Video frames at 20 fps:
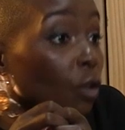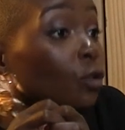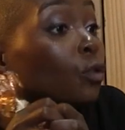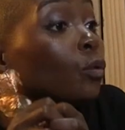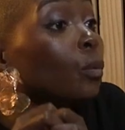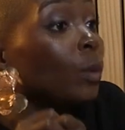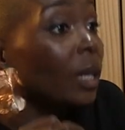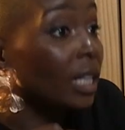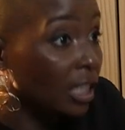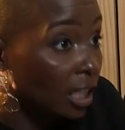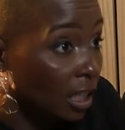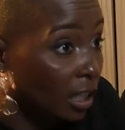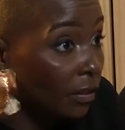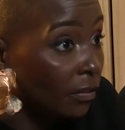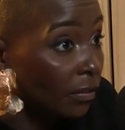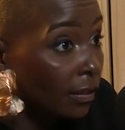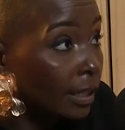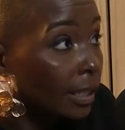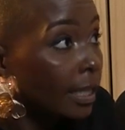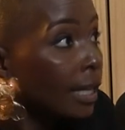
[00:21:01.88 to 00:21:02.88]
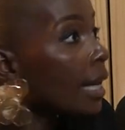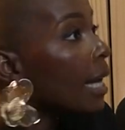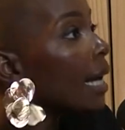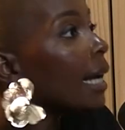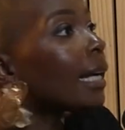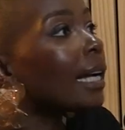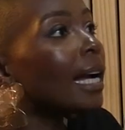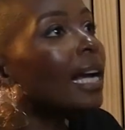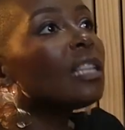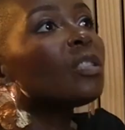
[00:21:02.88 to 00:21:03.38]
how do we achieve it?
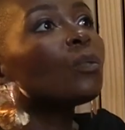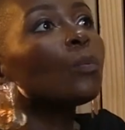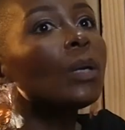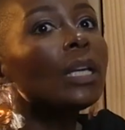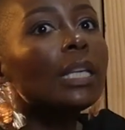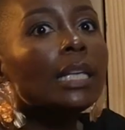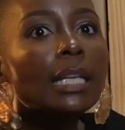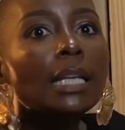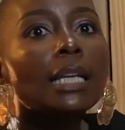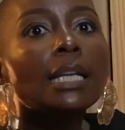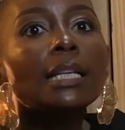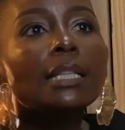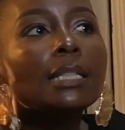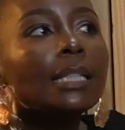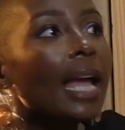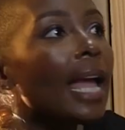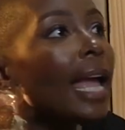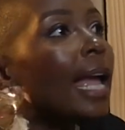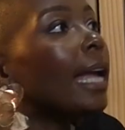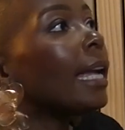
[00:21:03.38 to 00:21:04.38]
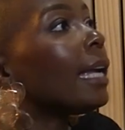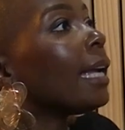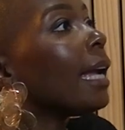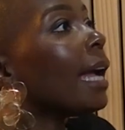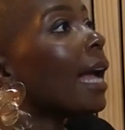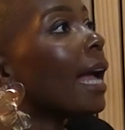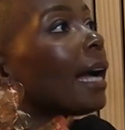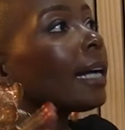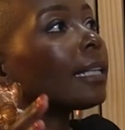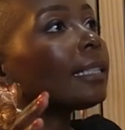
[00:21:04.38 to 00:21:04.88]
Guys, we need
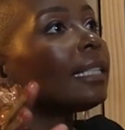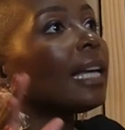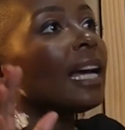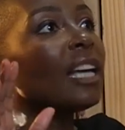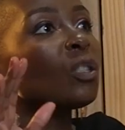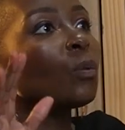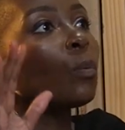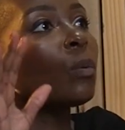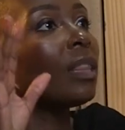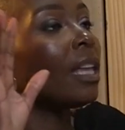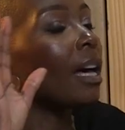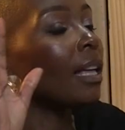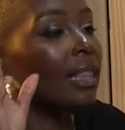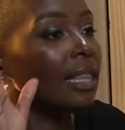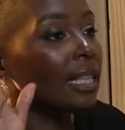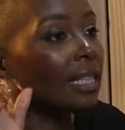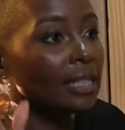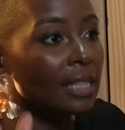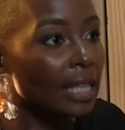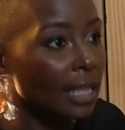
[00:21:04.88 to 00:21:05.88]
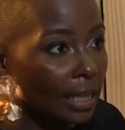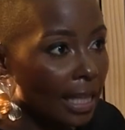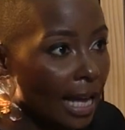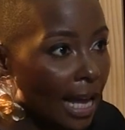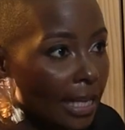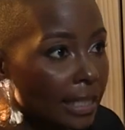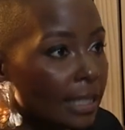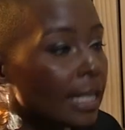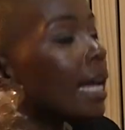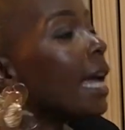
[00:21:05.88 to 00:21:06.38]
actors without this and
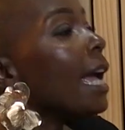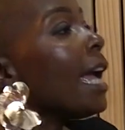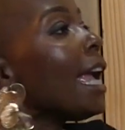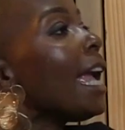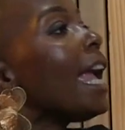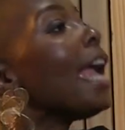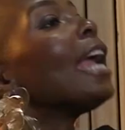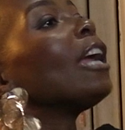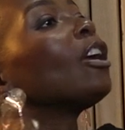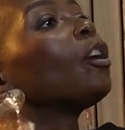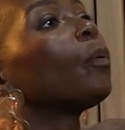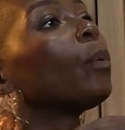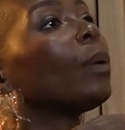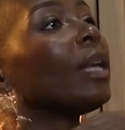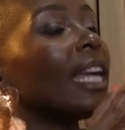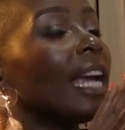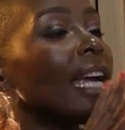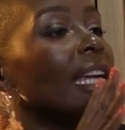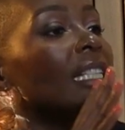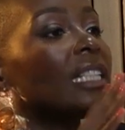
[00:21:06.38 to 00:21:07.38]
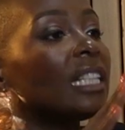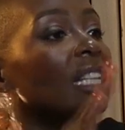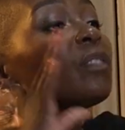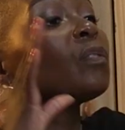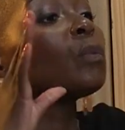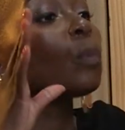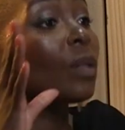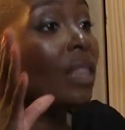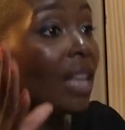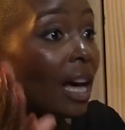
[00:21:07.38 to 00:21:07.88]
that,
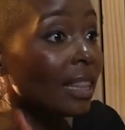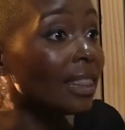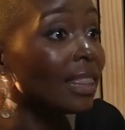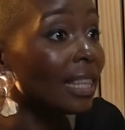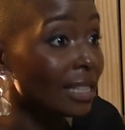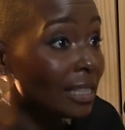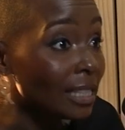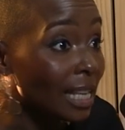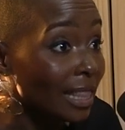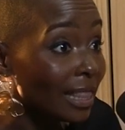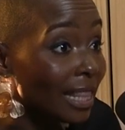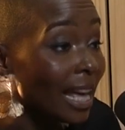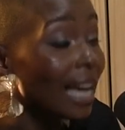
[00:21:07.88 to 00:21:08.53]
creatives without this